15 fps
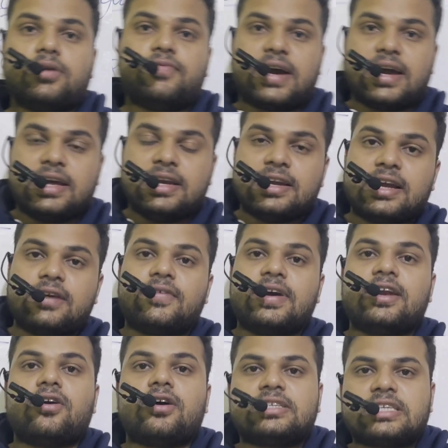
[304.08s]
If a inner
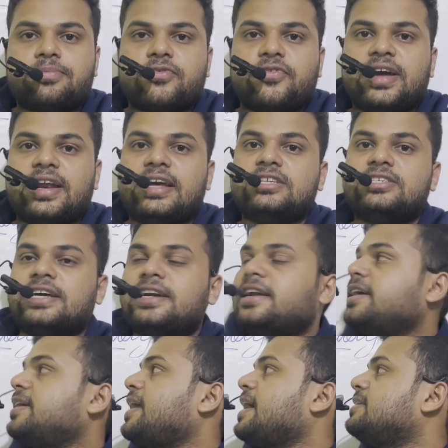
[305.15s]
query or subquery
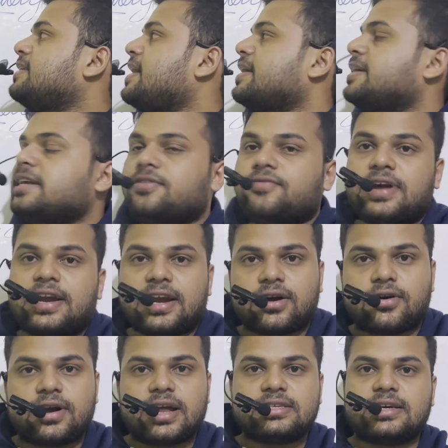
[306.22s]
generate exactly one
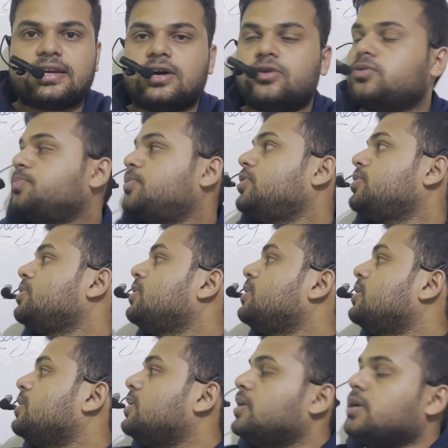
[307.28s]
record as an output,
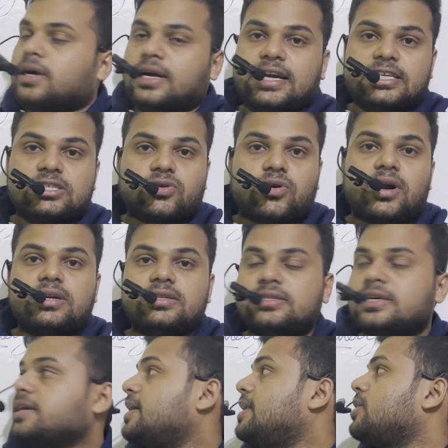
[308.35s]
it is called
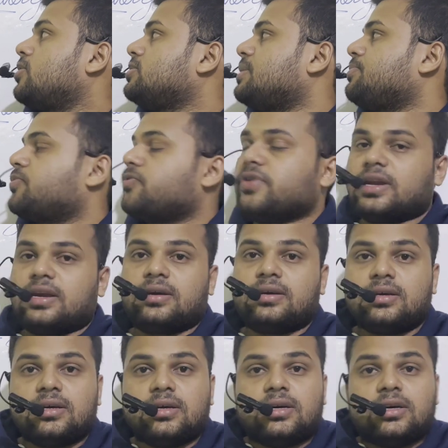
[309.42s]
single row subquery.